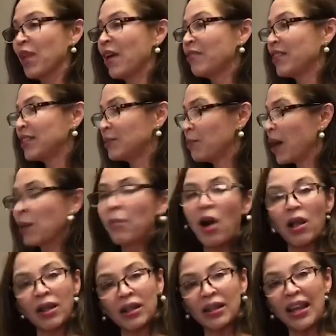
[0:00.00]
that's
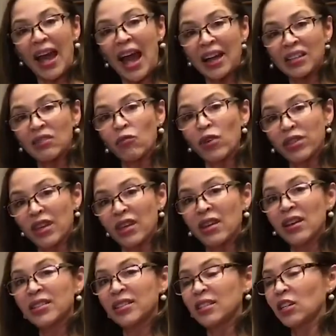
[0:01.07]
metabolically active within
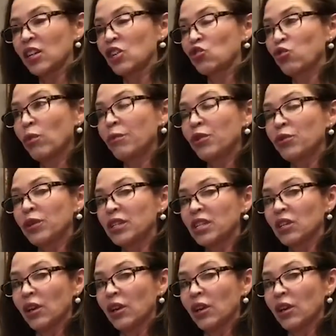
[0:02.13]
us and contributing to